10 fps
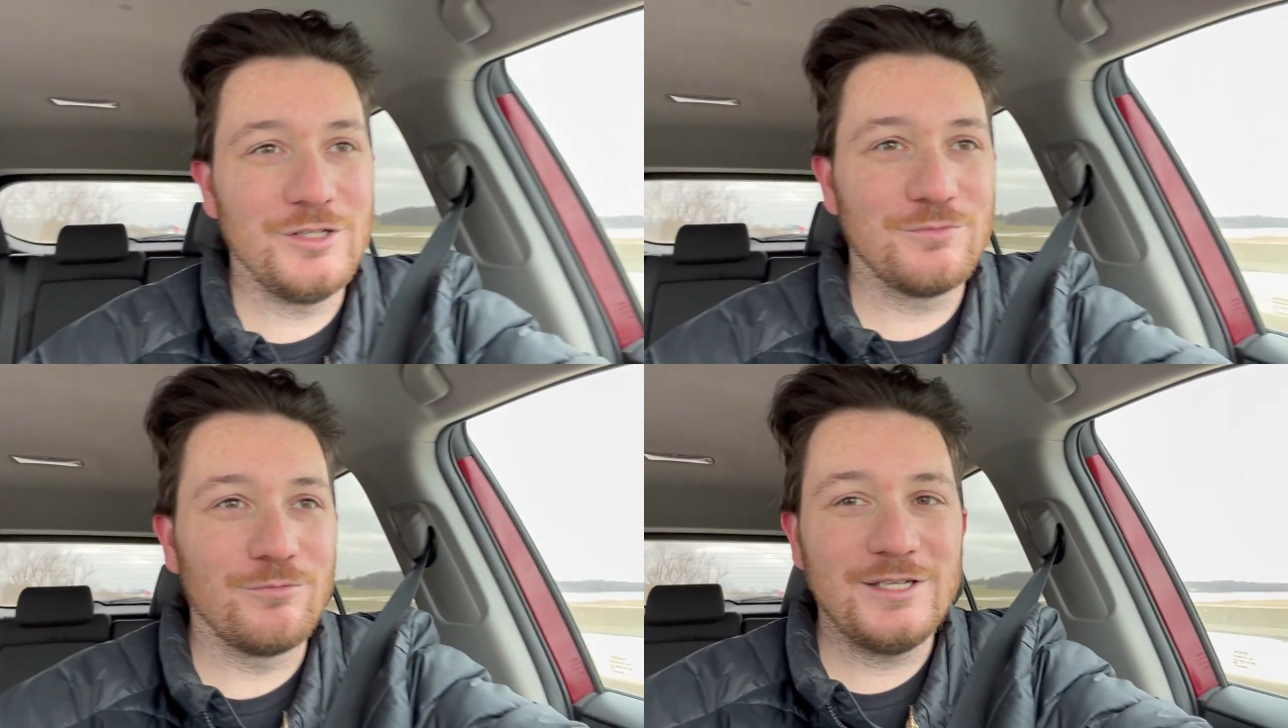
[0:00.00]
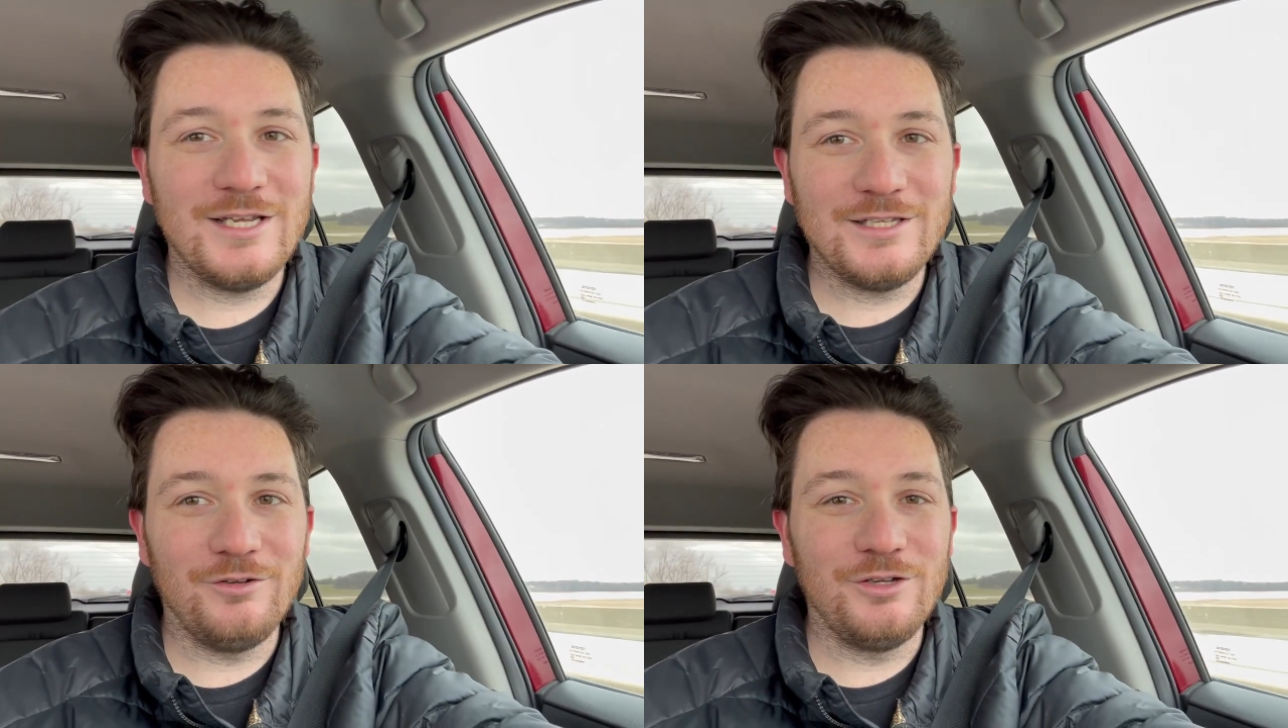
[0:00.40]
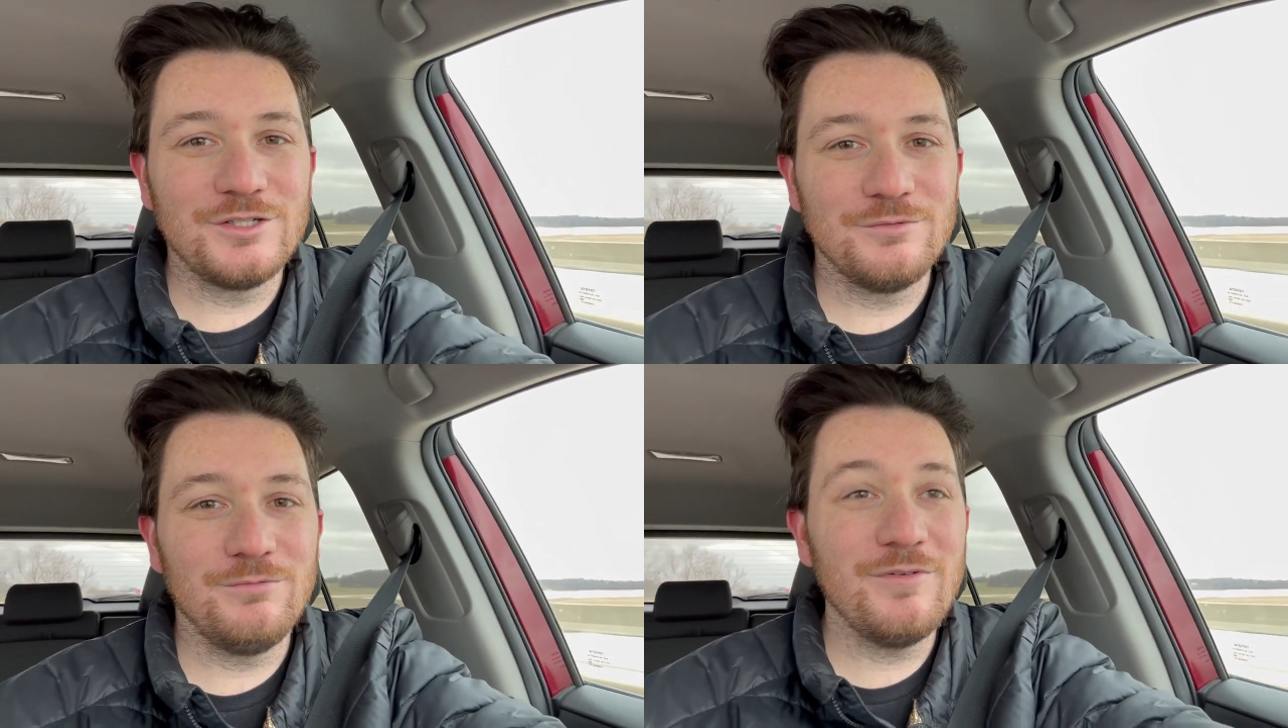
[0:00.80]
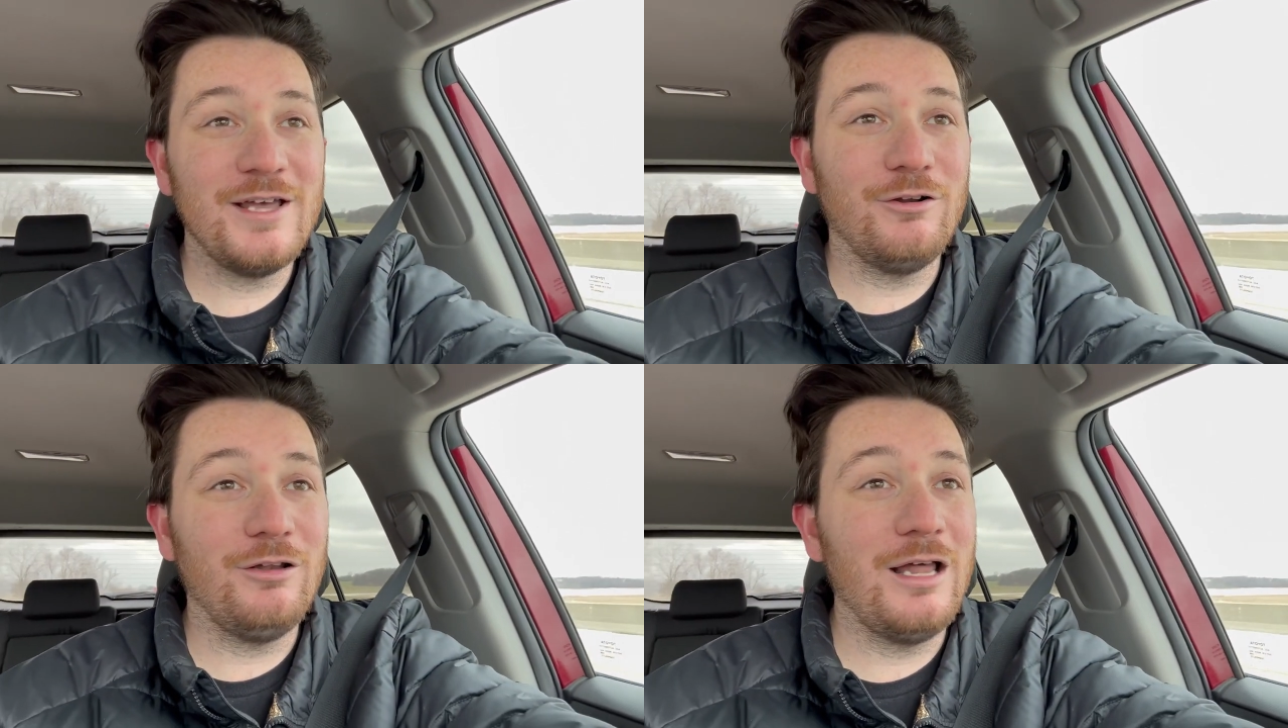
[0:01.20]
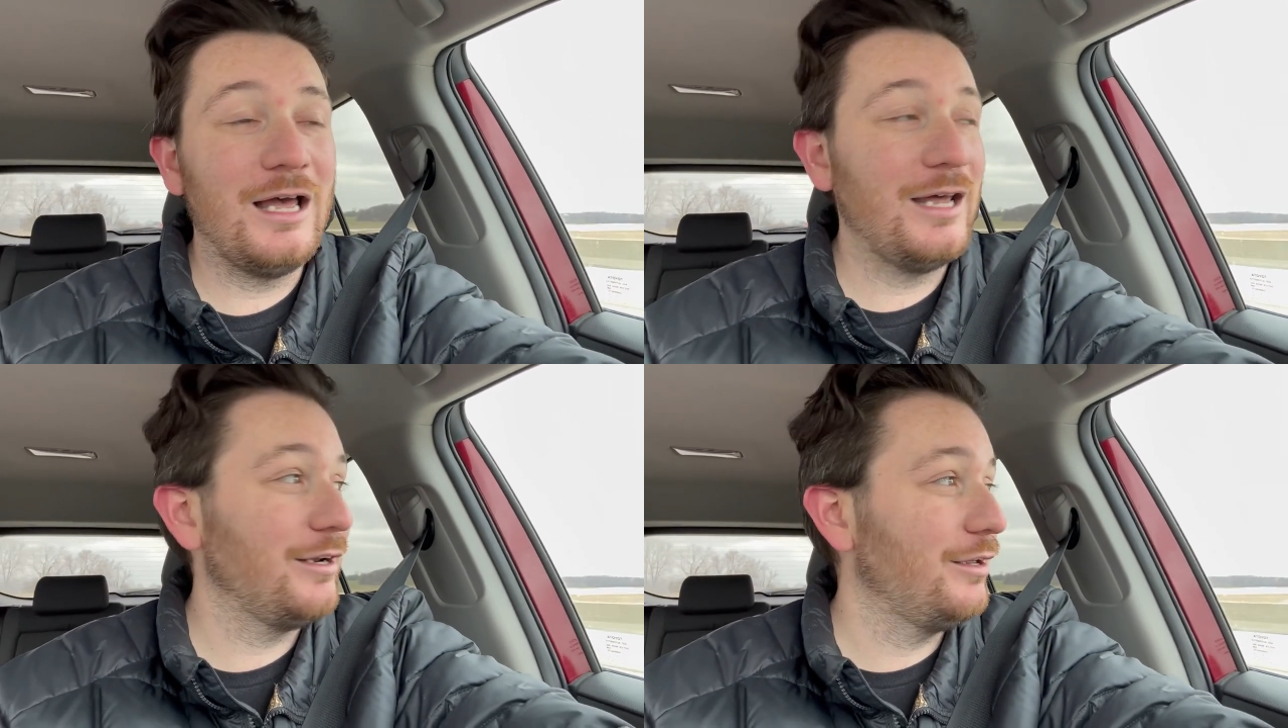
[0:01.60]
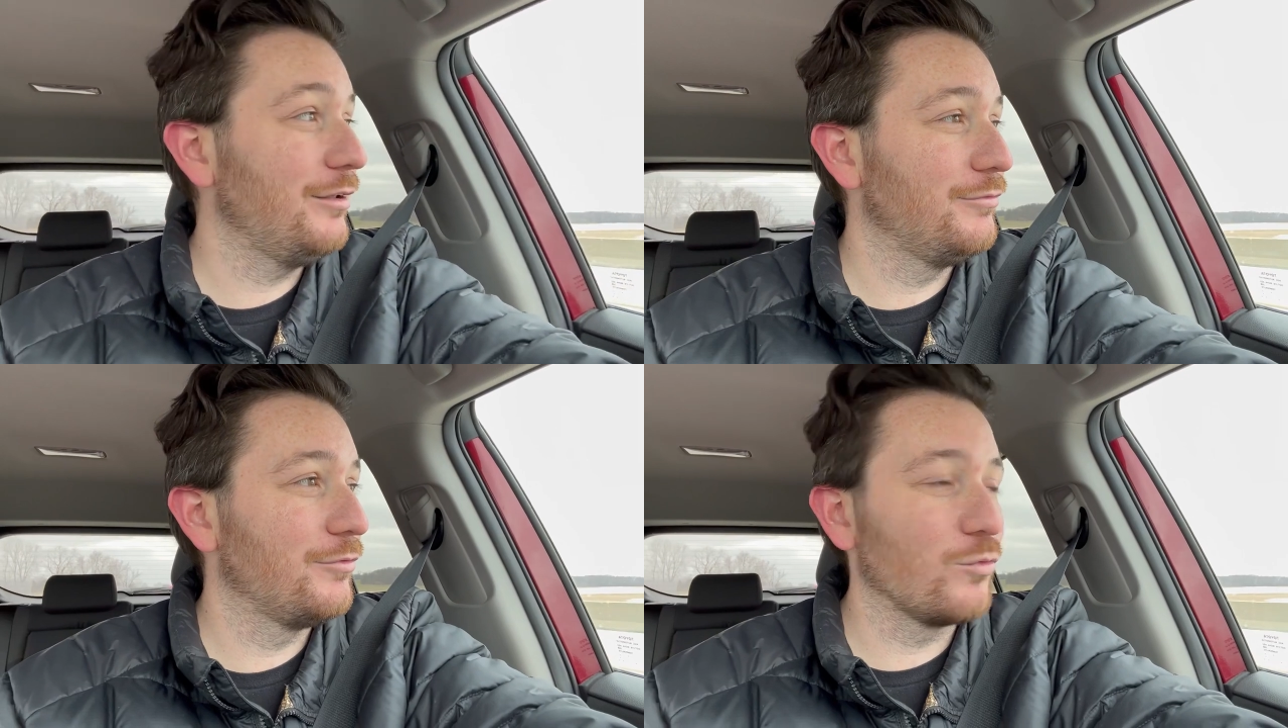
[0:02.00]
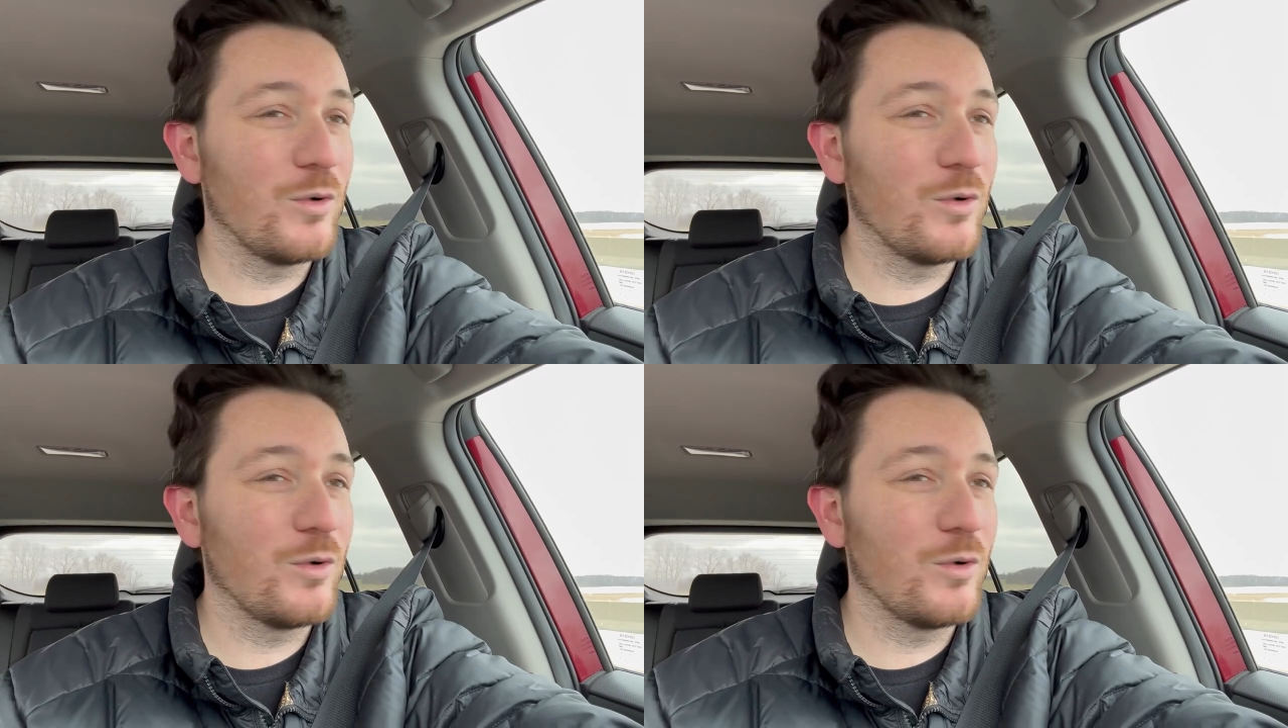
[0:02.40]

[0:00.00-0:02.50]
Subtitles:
It's ridiculous. We've had a lot of